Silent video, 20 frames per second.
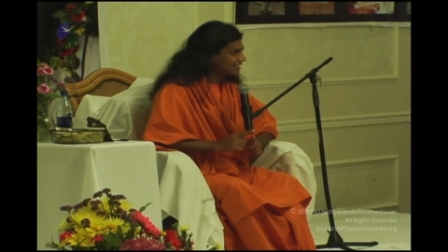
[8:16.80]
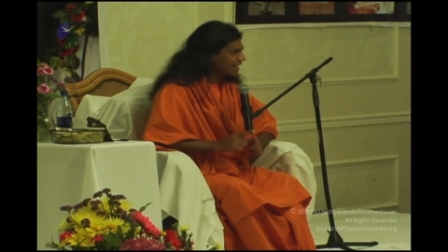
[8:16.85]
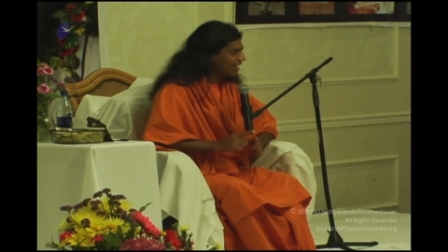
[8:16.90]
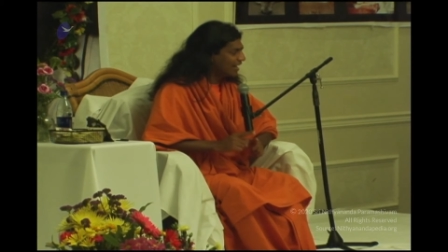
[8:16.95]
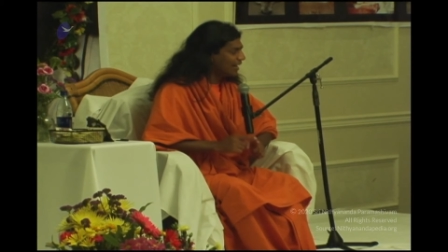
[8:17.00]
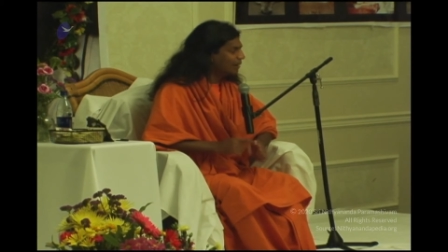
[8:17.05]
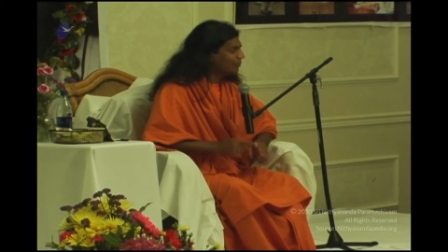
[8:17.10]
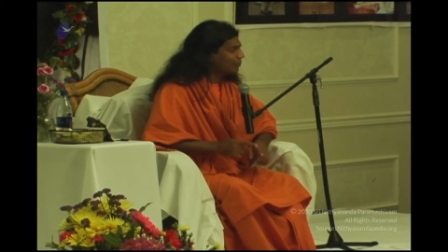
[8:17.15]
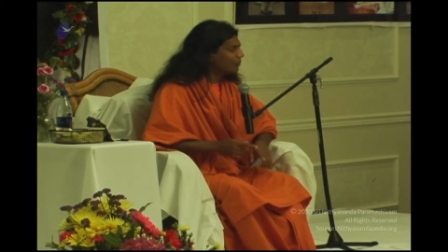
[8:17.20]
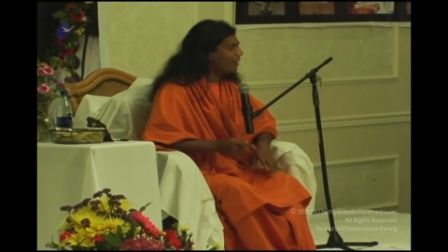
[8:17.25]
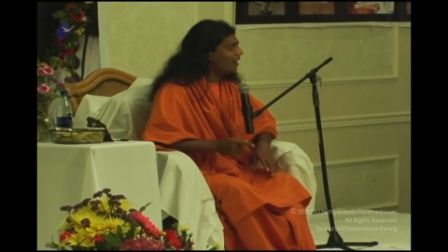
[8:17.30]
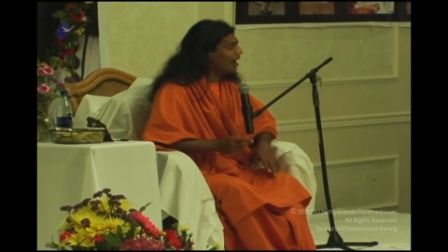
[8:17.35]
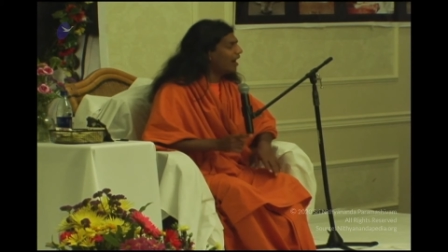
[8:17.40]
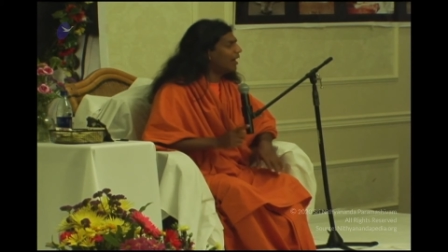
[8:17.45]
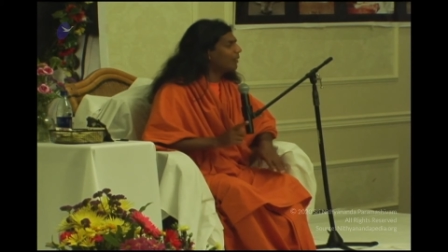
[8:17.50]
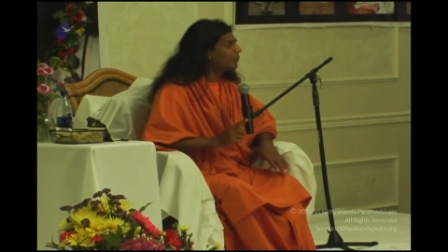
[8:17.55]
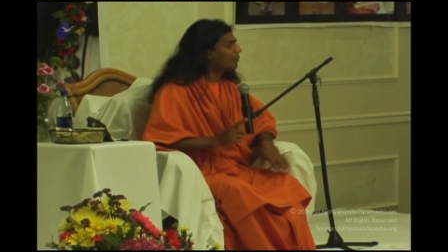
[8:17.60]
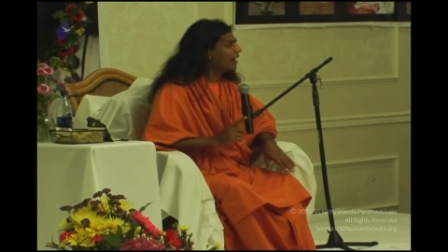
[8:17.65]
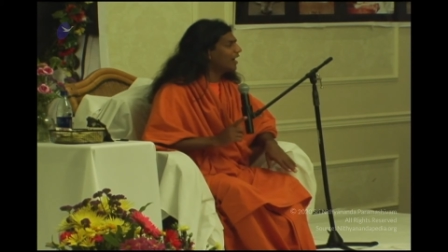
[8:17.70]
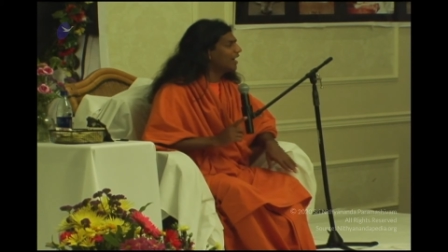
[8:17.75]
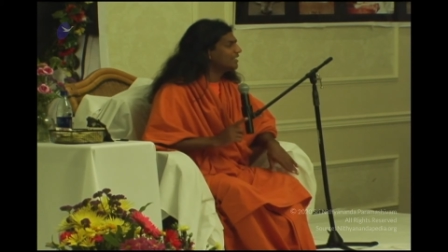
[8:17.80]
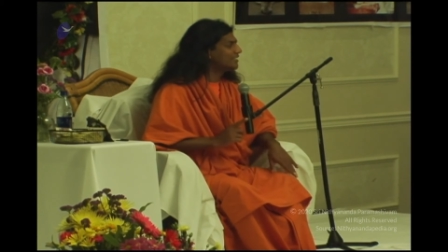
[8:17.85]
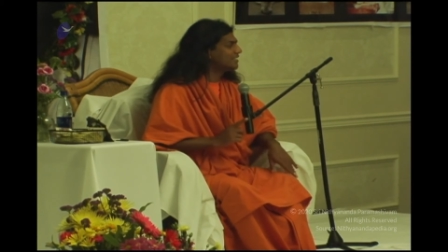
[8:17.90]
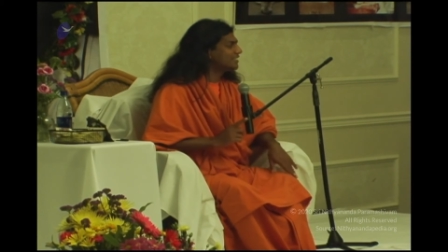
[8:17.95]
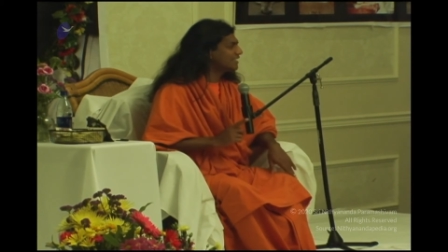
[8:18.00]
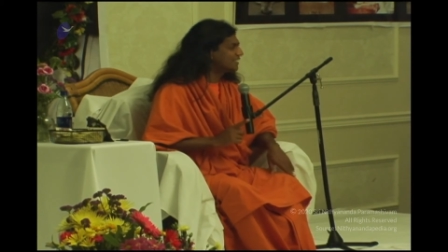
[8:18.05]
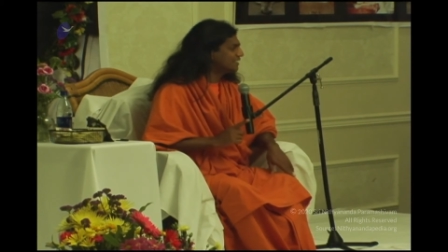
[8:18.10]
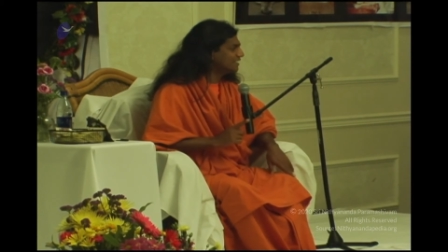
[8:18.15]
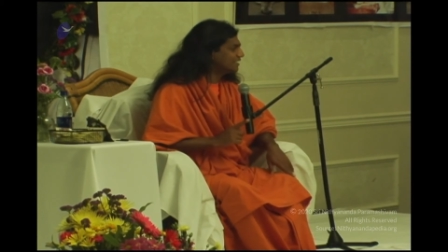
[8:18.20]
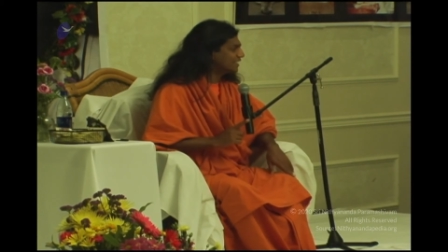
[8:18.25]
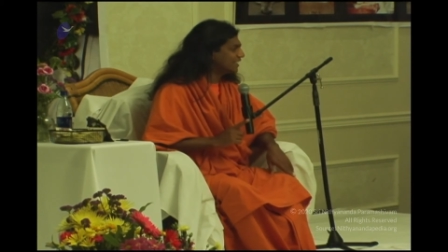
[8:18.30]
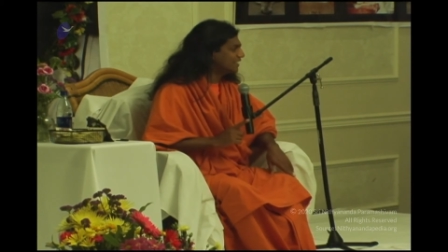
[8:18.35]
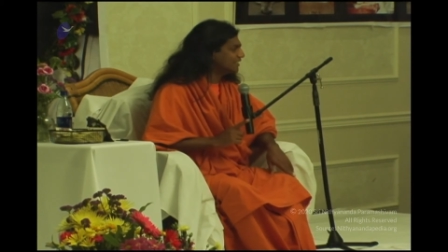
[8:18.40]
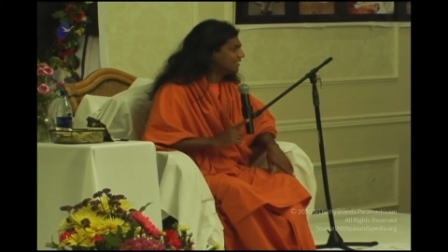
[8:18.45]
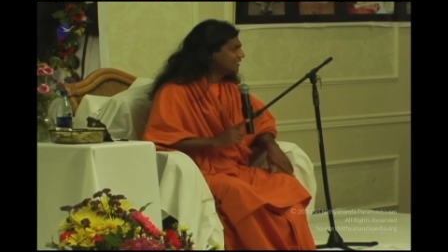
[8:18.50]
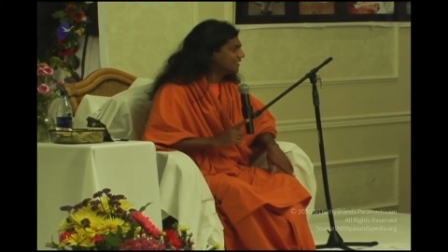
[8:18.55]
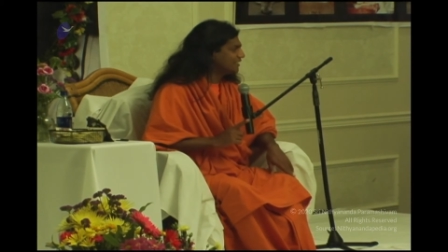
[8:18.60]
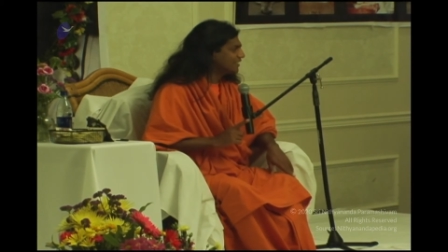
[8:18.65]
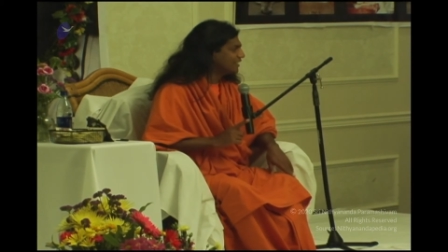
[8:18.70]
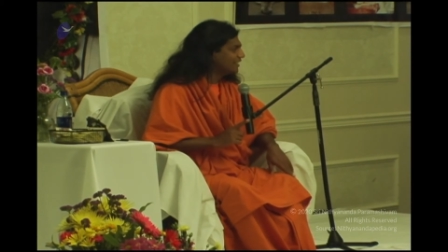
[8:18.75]
and our past
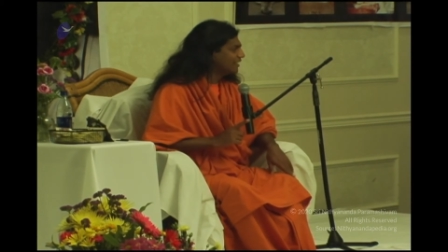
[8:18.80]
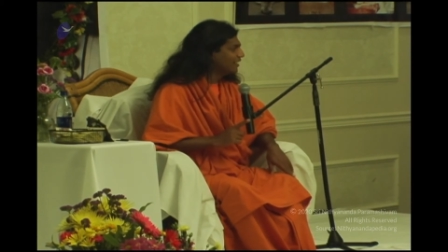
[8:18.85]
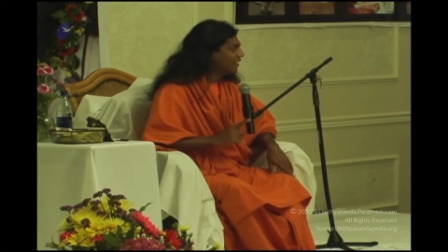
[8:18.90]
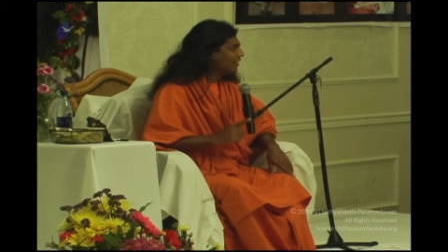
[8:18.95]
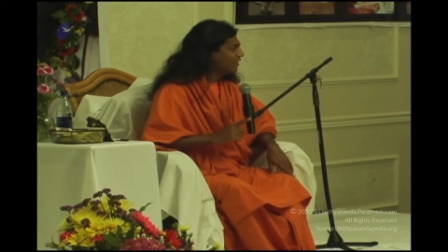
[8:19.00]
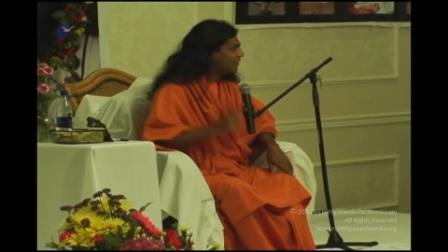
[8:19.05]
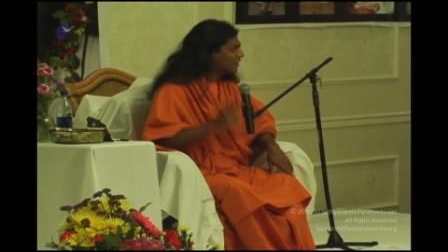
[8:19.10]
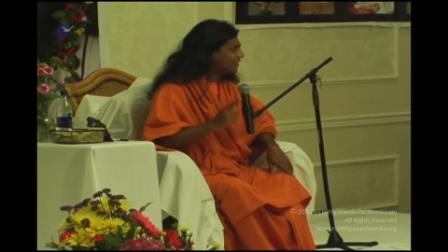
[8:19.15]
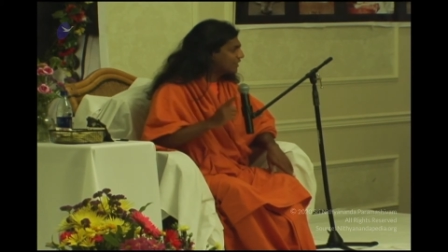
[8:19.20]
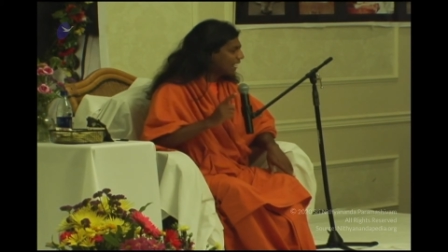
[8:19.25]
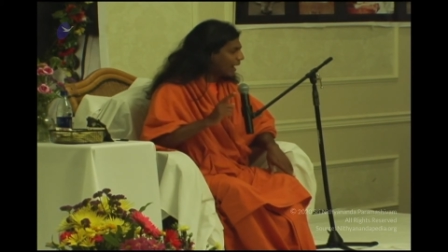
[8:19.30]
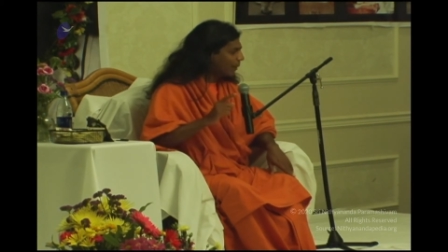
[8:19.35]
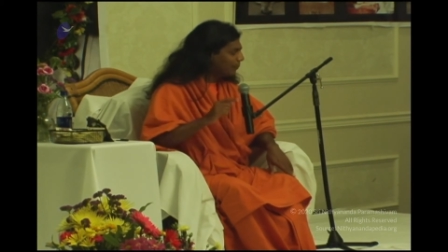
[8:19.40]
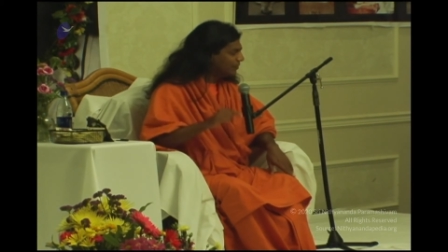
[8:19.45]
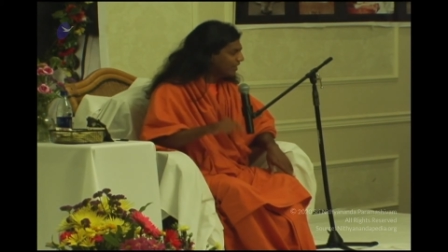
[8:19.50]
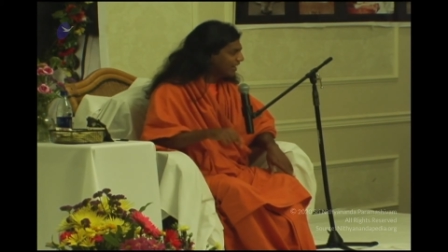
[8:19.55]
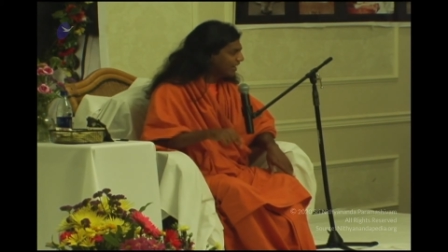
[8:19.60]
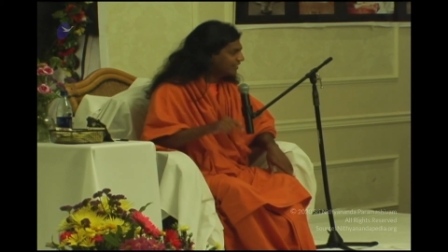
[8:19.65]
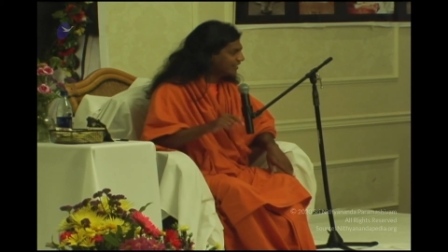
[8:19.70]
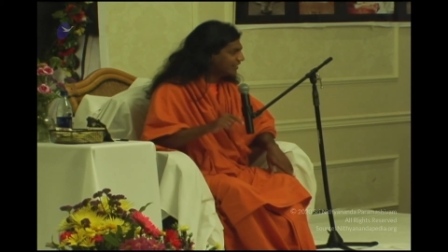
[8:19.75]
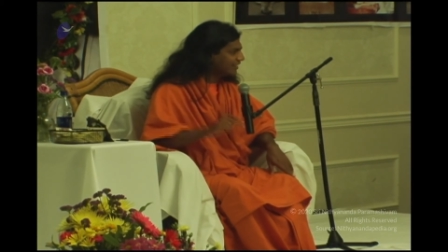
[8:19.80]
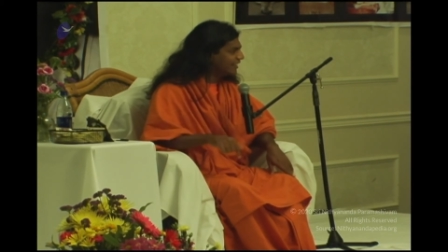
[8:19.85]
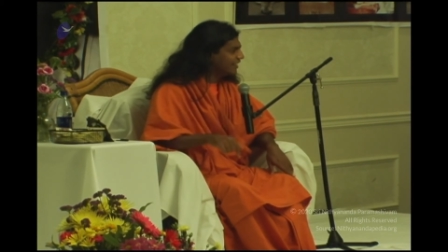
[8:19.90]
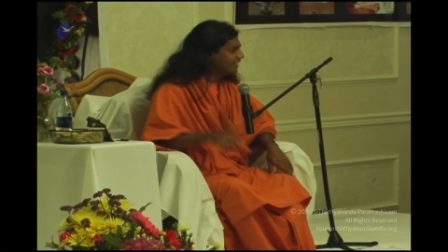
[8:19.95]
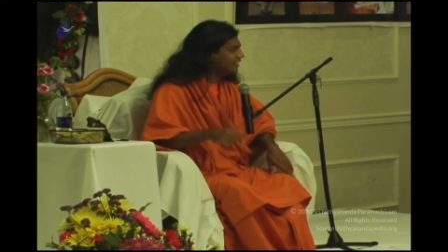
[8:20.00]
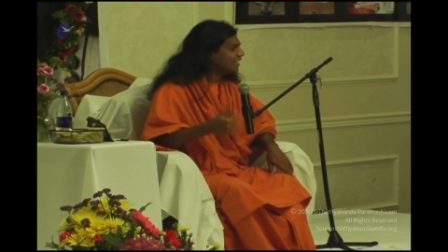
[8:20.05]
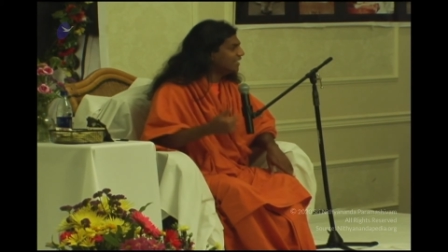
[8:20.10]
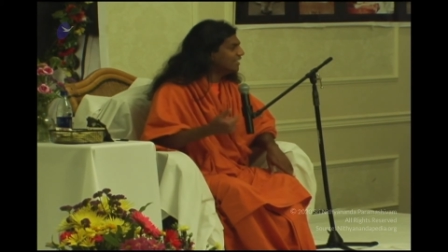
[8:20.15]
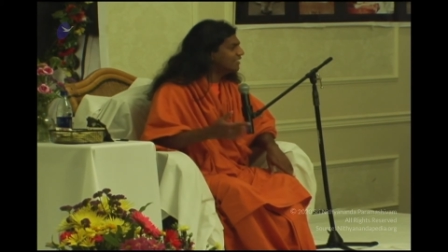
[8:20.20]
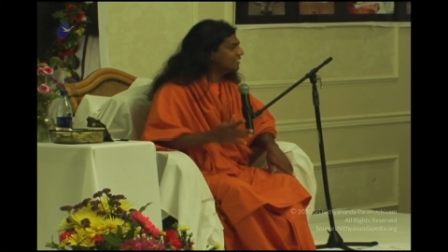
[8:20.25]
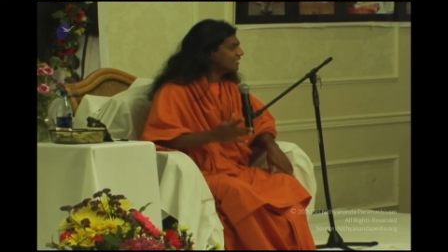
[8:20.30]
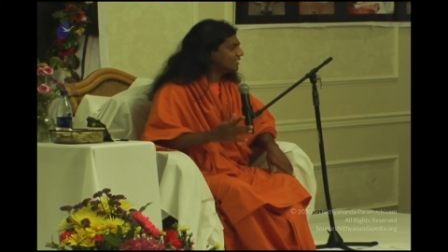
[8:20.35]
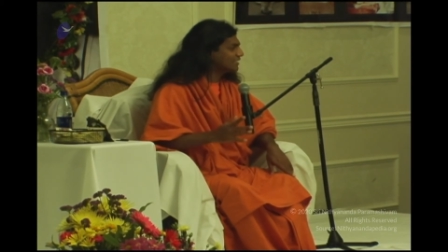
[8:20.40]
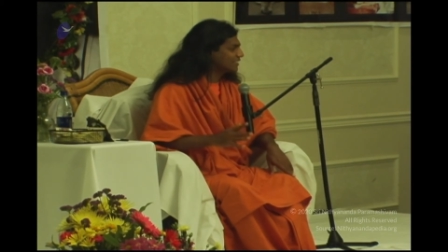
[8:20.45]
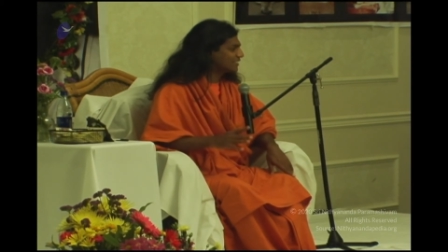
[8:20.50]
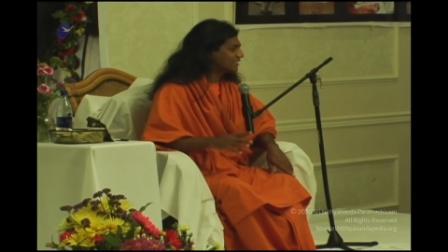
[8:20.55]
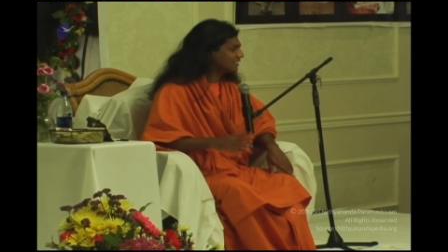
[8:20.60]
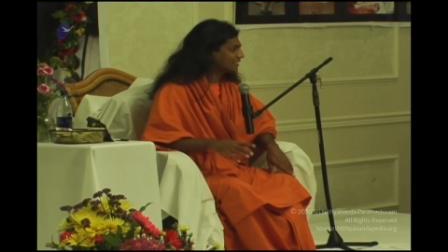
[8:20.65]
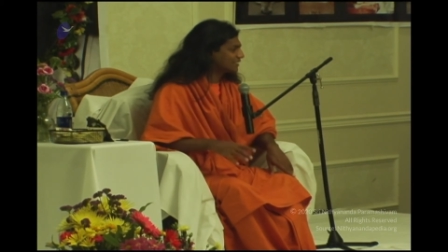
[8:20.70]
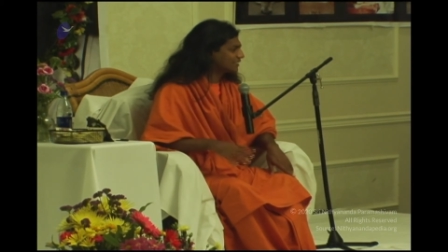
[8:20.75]
decisions with updated intelligence.